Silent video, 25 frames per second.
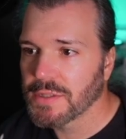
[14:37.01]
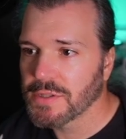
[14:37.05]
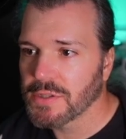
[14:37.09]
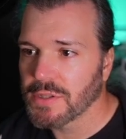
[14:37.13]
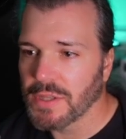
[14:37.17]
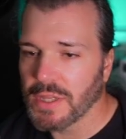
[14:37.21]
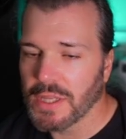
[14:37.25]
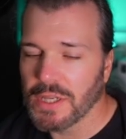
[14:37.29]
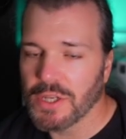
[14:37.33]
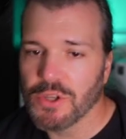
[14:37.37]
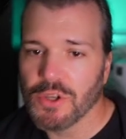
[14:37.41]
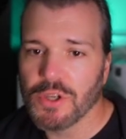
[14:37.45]

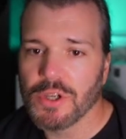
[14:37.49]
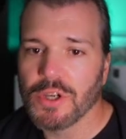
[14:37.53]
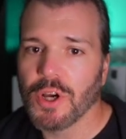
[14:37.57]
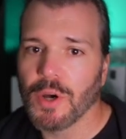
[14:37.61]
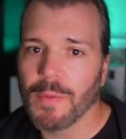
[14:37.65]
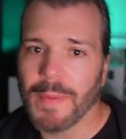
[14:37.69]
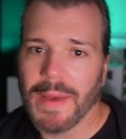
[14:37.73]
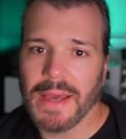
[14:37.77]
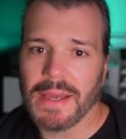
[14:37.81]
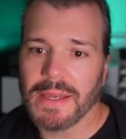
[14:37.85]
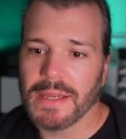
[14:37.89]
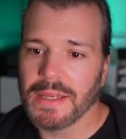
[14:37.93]
So then you can
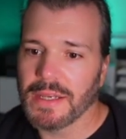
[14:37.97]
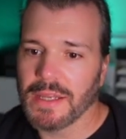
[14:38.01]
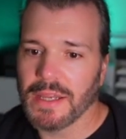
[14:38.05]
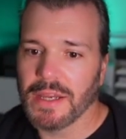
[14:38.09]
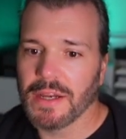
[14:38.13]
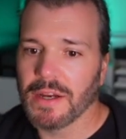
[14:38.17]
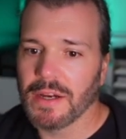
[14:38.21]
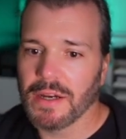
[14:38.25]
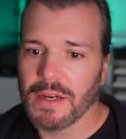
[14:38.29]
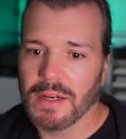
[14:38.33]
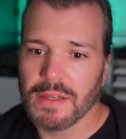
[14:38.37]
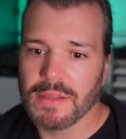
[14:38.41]
go back in
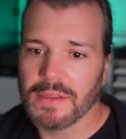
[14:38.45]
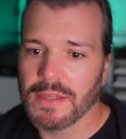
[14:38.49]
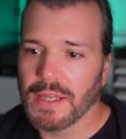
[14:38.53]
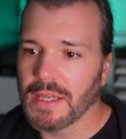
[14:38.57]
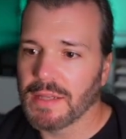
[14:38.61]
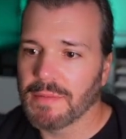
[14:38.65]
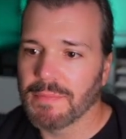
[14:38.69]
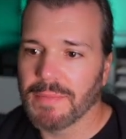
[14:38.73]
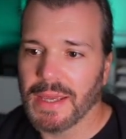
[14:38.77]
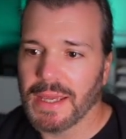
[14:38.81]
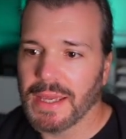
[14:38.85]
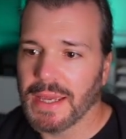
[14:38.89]
here and
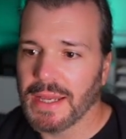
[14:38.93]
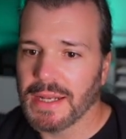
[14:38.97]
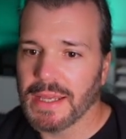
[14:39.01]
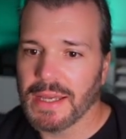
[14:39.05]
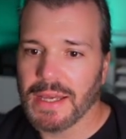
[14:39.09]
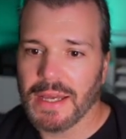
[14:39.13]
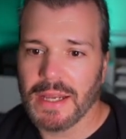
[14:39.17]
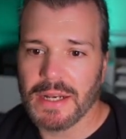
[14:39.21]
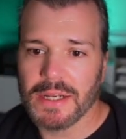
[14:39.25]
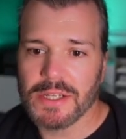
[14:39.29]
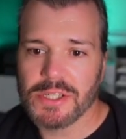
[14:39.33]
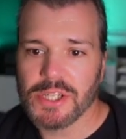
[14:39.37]
then make
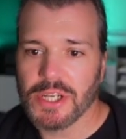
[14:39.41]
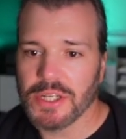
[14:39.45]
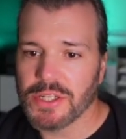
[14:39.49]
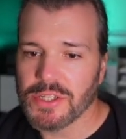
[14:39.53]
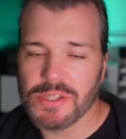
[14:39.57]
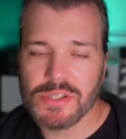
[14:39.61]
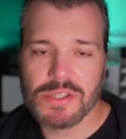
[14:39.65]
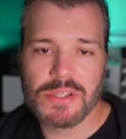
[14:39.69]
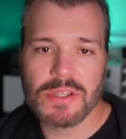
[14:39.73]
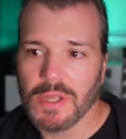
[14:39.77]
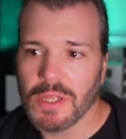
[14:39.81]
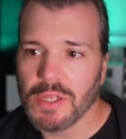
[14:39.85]
any kind of
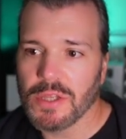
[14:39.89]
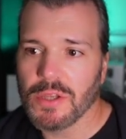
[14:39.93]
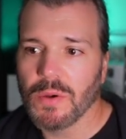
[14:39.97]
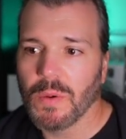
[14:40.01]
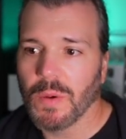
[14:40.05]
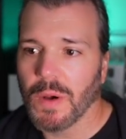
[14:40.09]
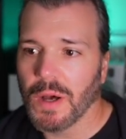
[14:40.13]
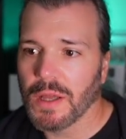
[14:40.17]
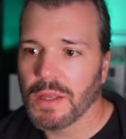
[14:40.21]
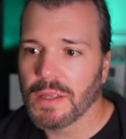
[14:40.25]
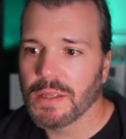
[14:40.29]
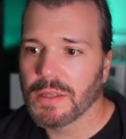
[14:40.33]
changes that
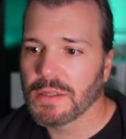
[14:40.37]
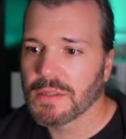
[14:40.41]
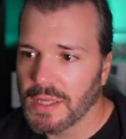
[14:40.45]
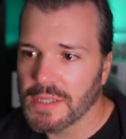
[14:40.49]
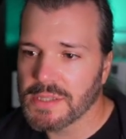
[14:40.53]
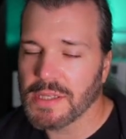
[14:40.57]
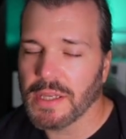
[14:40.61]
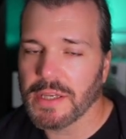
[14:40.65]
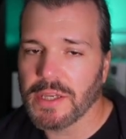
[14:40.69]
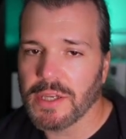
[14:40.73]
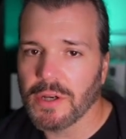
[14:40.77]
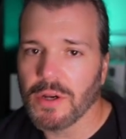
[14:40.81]
you want.
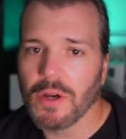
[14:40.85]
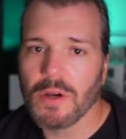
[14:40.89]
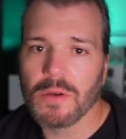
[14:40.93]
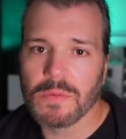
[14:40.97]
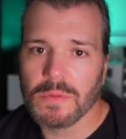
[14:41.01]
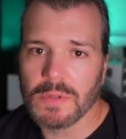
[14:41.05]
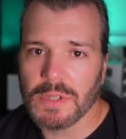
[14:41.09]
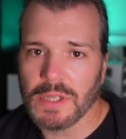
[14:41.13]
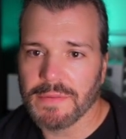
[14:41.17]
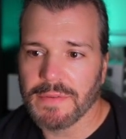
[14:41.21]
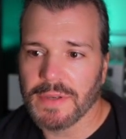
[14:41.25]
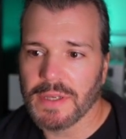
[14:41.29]
It's like your
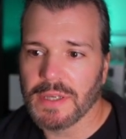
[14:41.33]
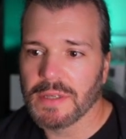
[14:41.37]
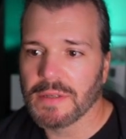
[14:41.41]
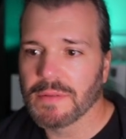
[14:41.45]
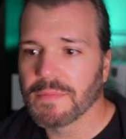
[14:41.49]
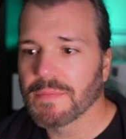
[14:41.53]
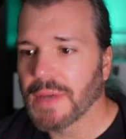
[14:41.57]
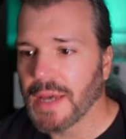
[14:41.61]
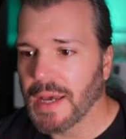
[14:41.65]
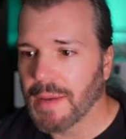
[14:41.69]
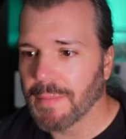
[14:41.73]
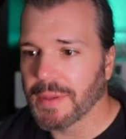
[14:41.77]
own
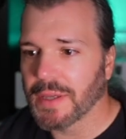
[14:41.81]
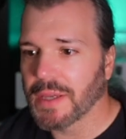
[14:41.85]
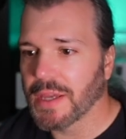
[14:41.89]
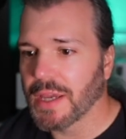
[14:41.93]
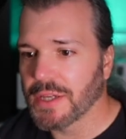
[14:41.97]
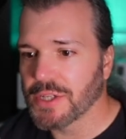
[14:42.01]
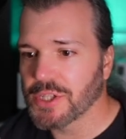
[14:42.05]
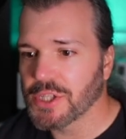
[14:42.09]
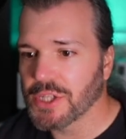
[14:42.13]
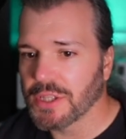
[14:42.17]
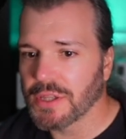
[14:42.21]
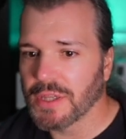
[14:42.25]
living
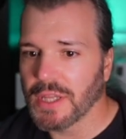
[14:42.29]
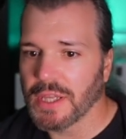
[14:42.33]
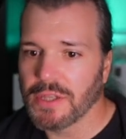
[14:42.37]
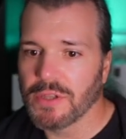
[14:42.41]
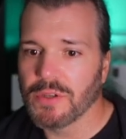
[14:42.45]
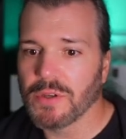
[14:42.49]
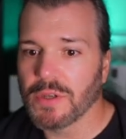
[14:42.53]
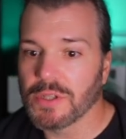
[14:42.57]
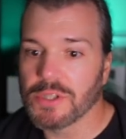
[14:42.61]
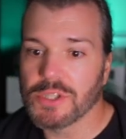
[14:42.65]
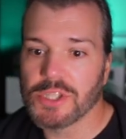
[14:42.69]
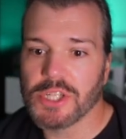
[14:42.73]
application
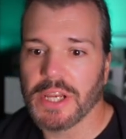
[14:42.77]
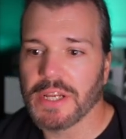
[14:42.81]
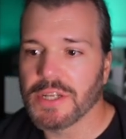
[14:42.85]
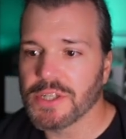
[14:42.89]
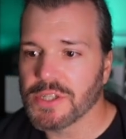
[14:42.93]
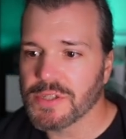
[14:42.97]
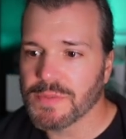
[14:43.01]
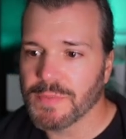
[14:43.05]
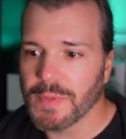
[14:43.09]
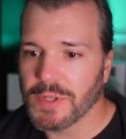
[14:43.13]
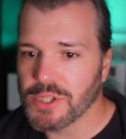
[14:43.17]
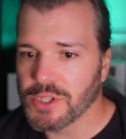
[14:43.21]
that you can
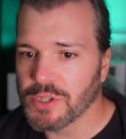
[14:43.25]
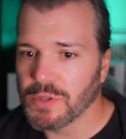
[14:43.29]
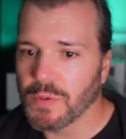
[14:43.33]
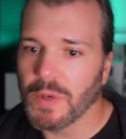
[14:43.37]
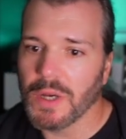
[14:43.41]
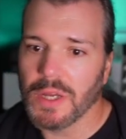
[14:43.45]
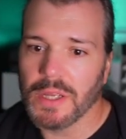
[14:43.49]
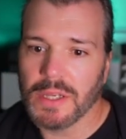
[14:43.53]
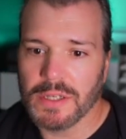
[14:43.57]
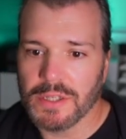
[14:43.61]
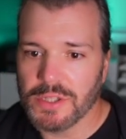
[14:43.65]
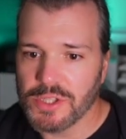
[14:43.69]
change as much as you
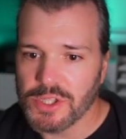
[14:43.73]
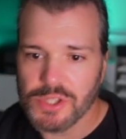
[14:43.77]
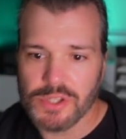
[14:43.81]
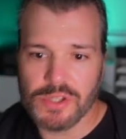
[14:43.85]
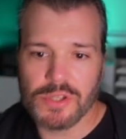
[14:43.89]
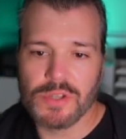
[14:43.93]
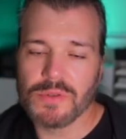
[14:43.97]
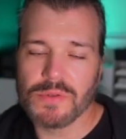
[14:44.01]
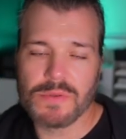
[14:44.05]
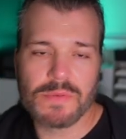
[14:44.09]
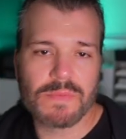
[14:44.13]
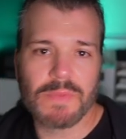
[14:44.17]
want and
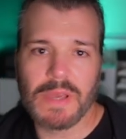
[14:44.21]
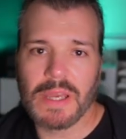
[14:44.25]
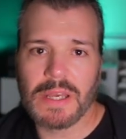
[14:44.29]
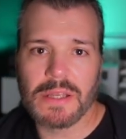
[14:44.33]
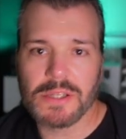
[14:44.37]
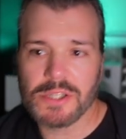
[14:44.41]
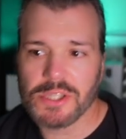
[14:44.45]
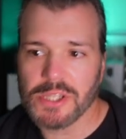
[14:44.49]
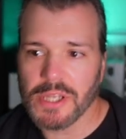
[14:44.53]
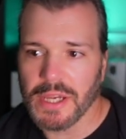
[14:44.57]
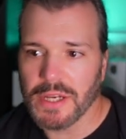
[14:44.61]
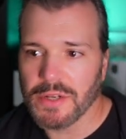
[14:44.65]
just use
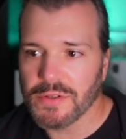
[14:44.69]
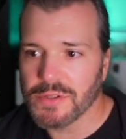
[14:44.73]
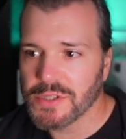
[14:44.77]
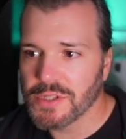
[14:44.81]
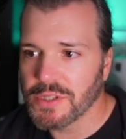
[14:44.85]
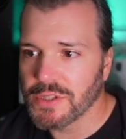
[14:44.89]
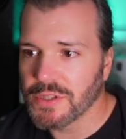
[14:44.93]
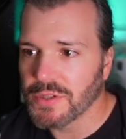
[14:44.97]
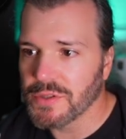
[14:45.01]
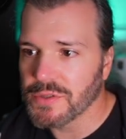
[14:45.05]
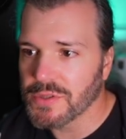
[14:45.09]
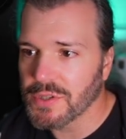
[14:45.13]
English
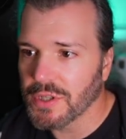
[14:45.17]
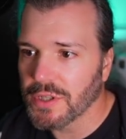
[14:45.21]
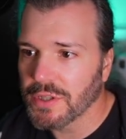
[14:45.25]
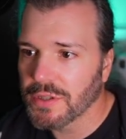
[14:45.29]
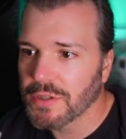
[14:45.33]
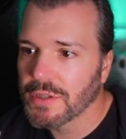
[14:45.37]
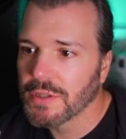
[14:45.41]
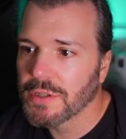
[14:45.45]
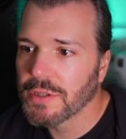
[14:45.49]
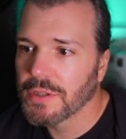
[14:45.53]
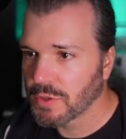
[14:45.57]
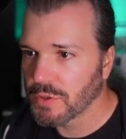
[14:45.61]
language to do so.